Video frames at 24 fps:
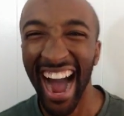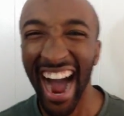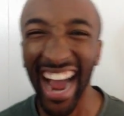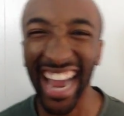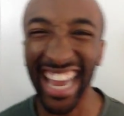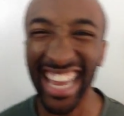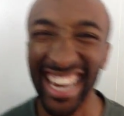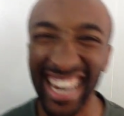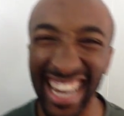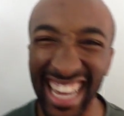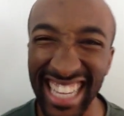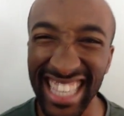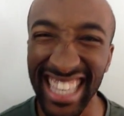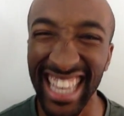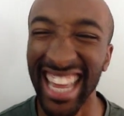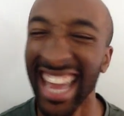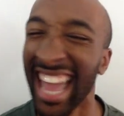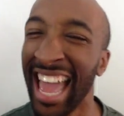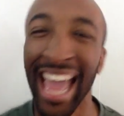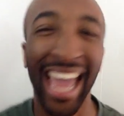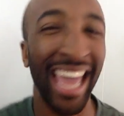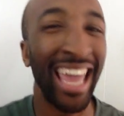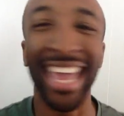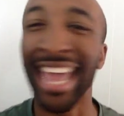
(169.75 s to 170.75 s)
Are you
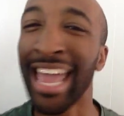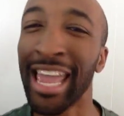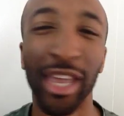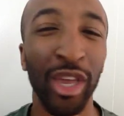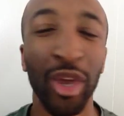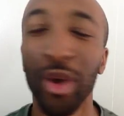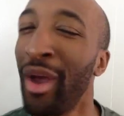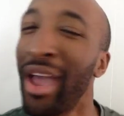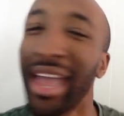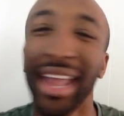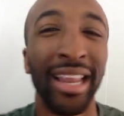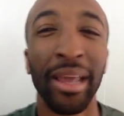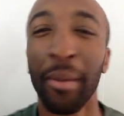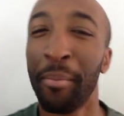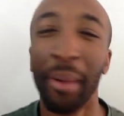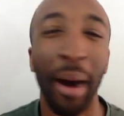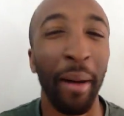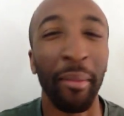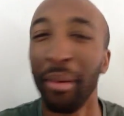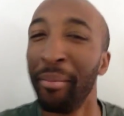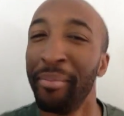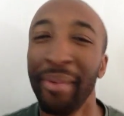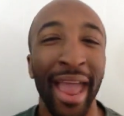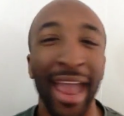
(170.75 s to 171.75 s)
listening? The
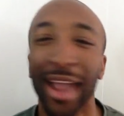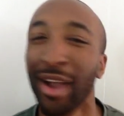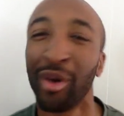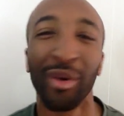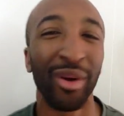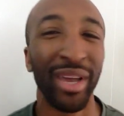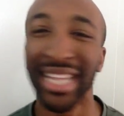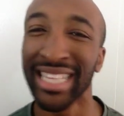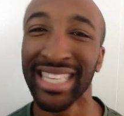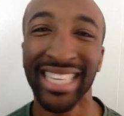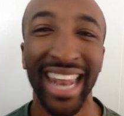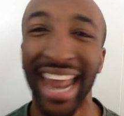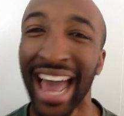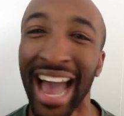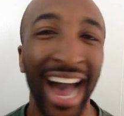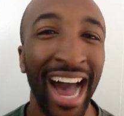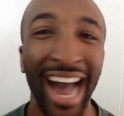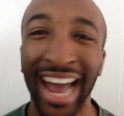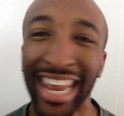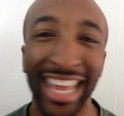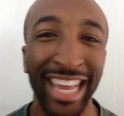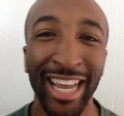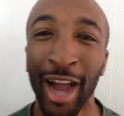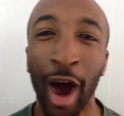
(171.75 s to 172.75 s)
bumblebee ain't gonna get to
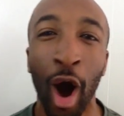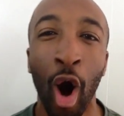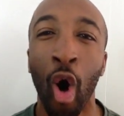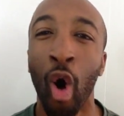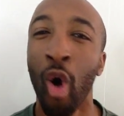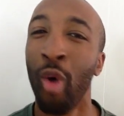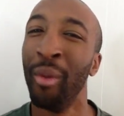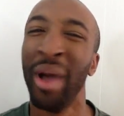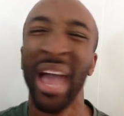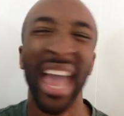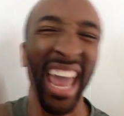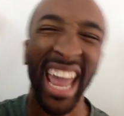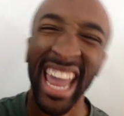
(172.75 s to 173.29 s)
that honeycomb.